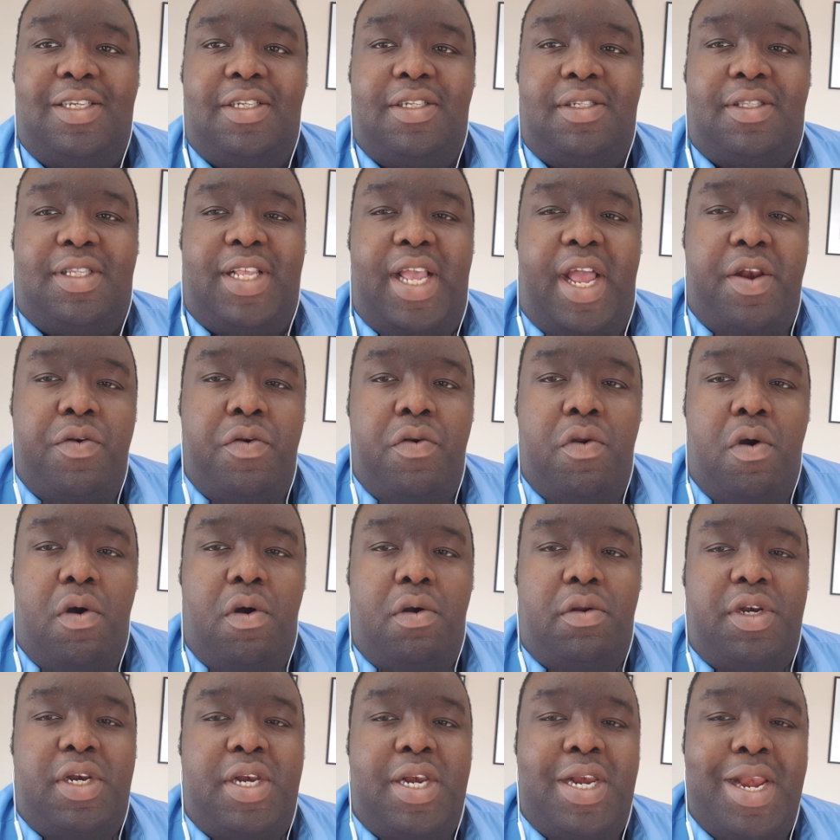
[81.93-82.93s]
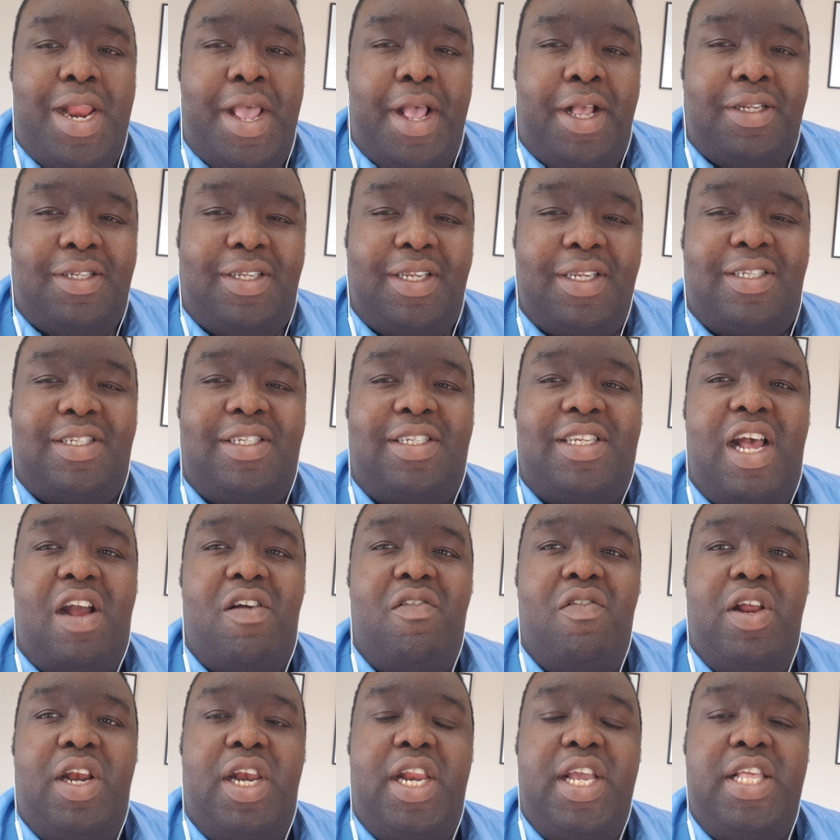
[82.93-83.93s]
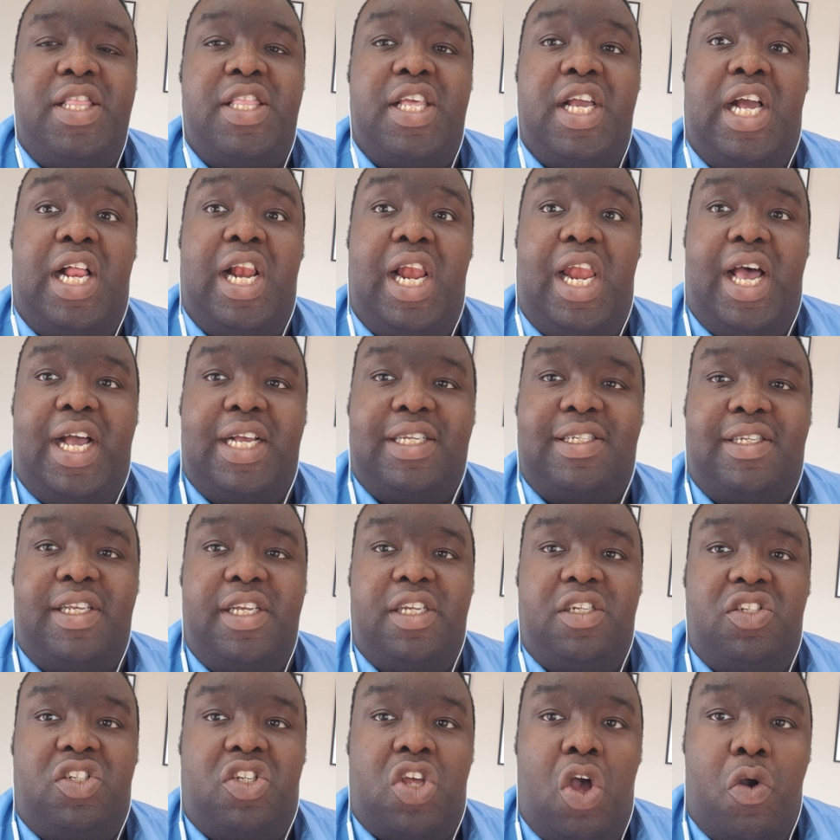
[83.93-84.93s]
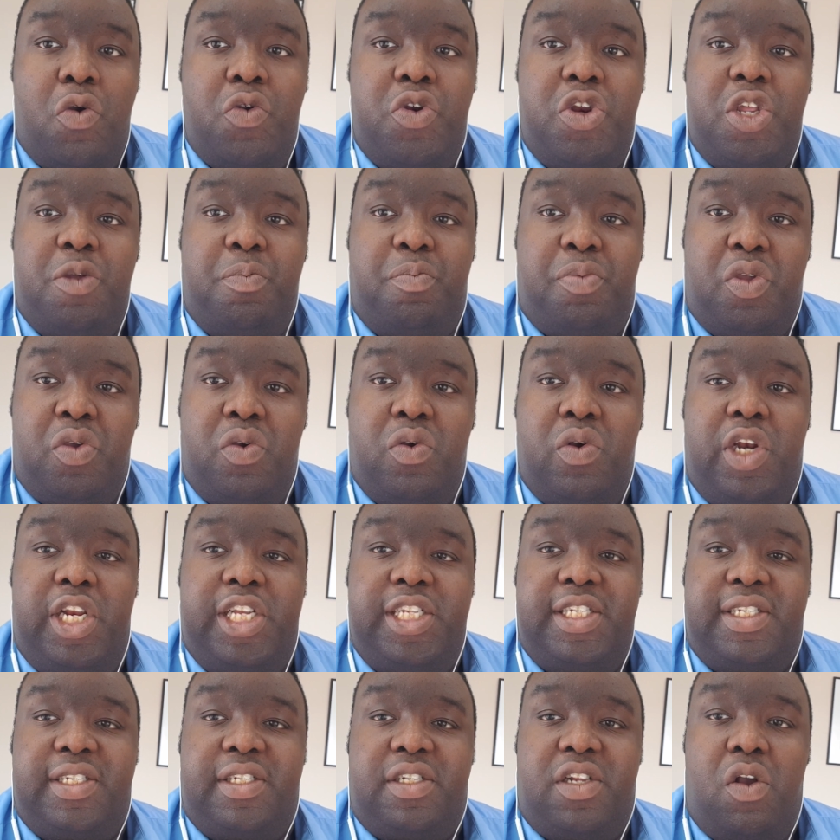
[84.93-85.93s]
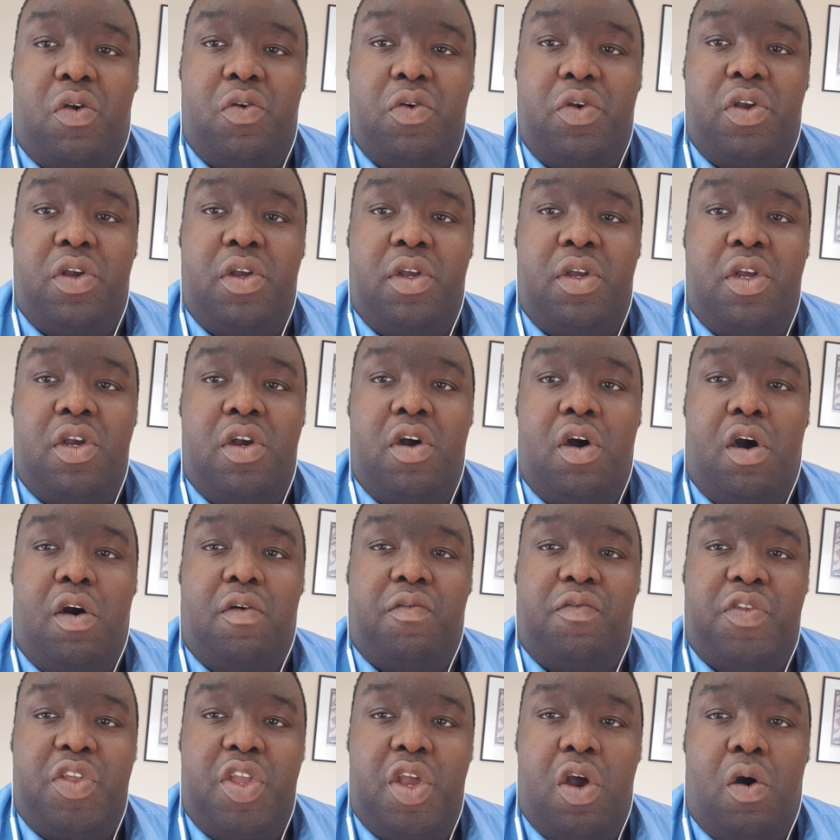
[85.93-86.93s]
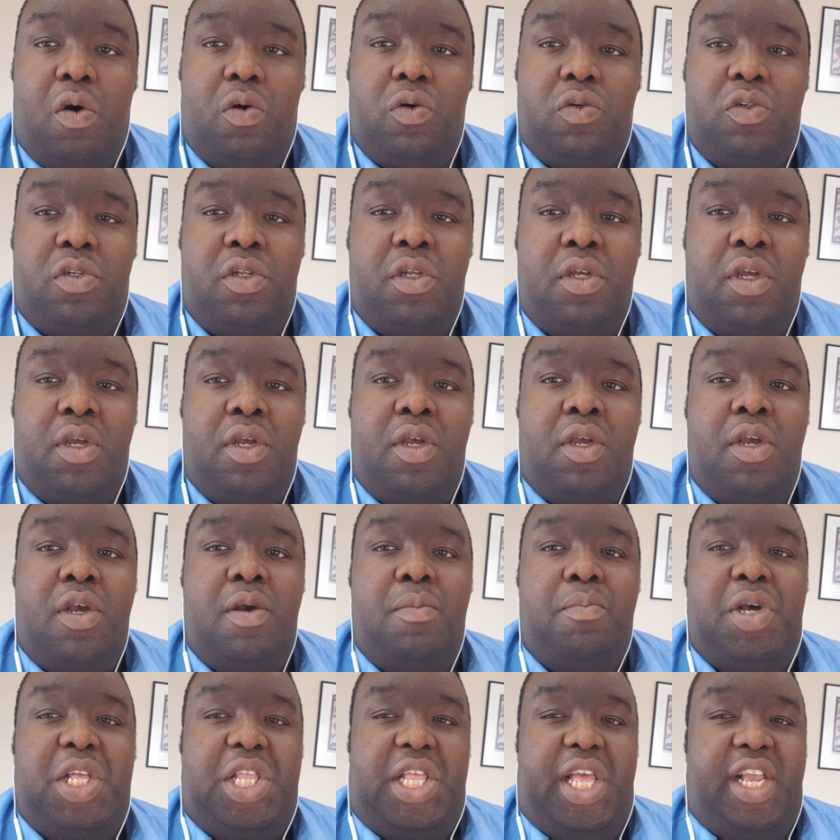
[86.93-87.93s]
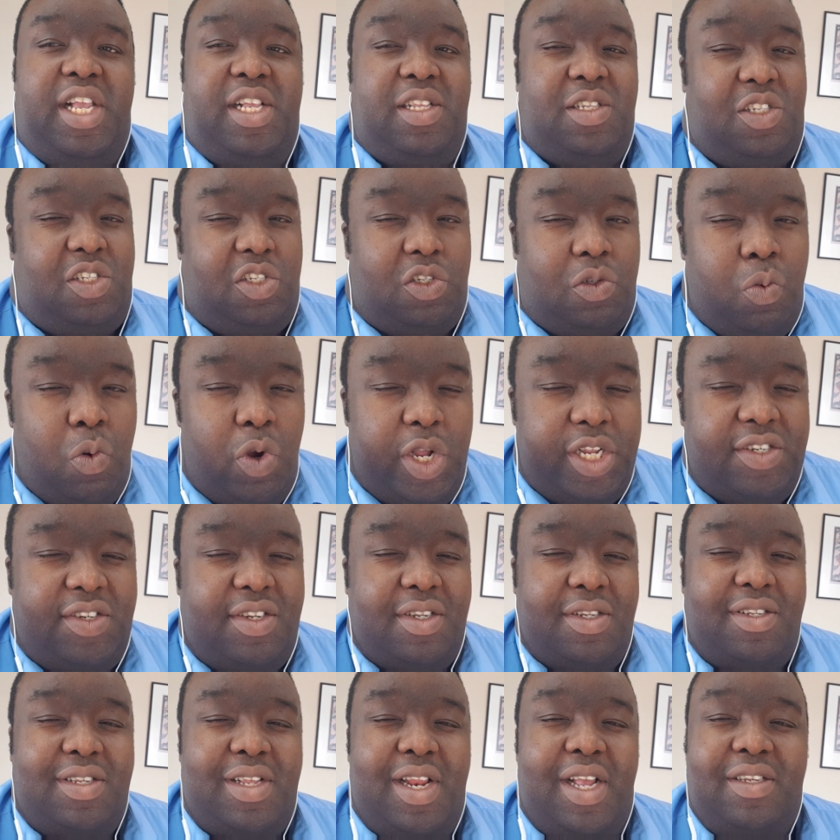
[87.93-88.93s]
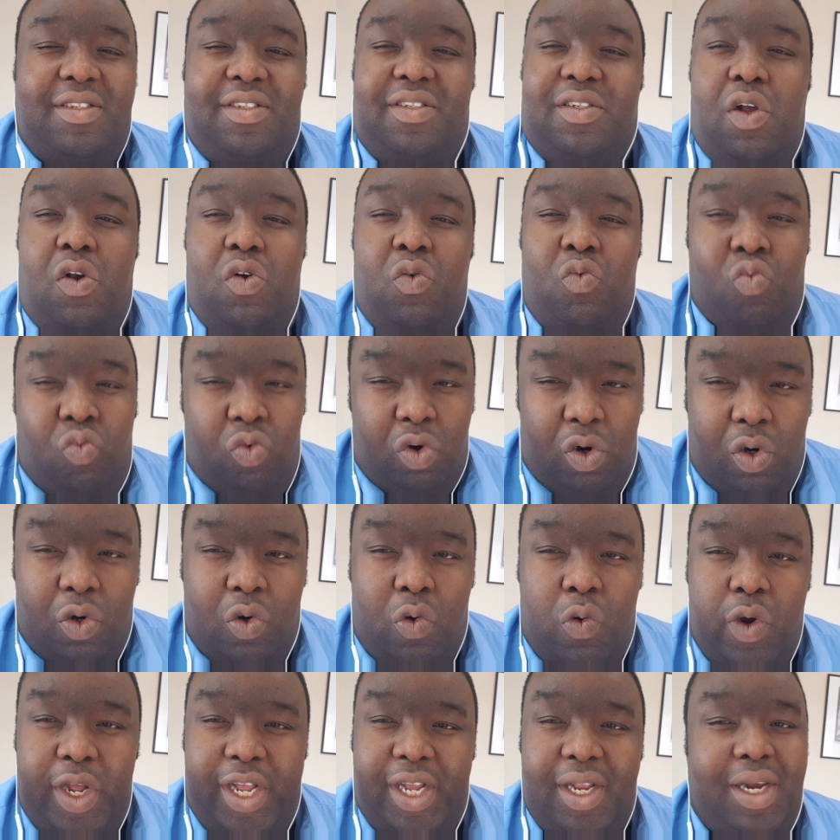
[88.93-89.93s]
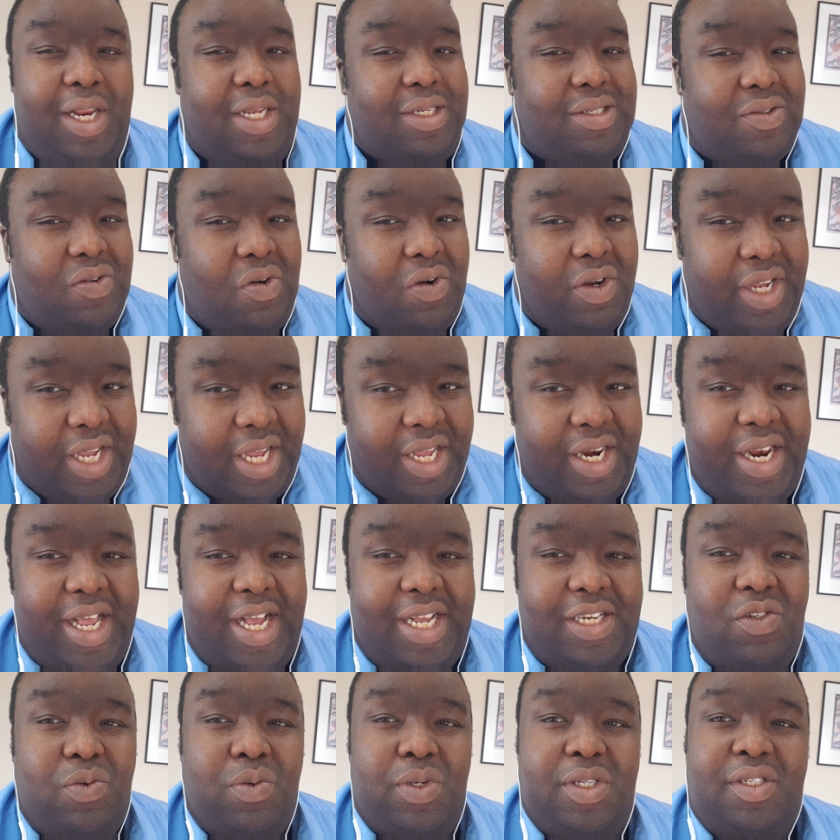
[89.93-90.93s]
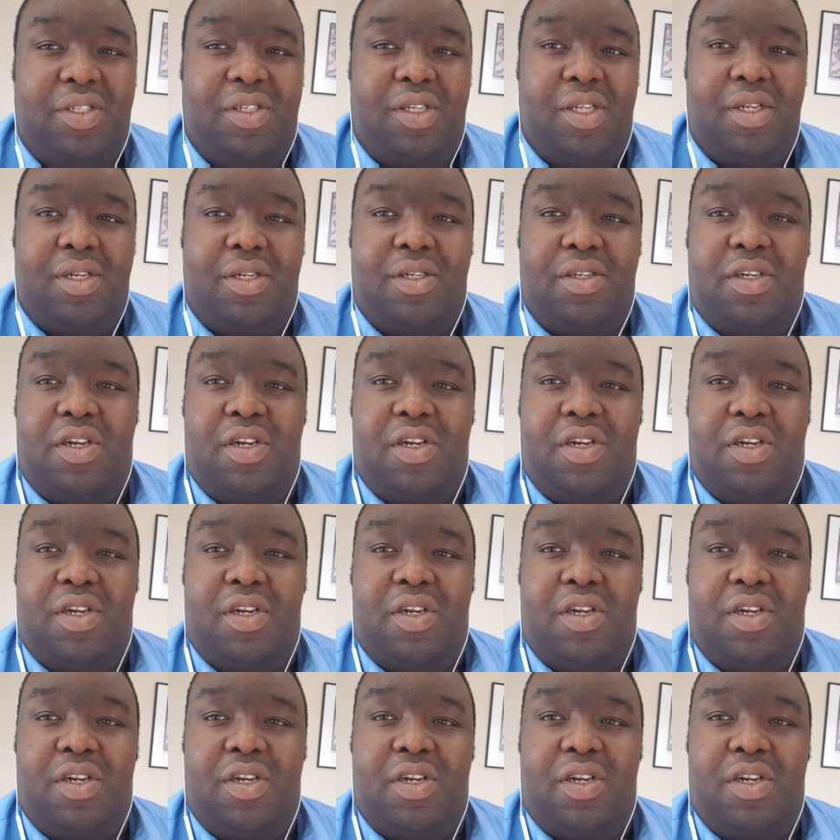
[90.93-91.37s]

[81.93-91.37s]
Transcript: They're not necessarily the classic Tony Pulis Stoke of the old, but they can switch into that Stoke real quick. Let's not get that twisted.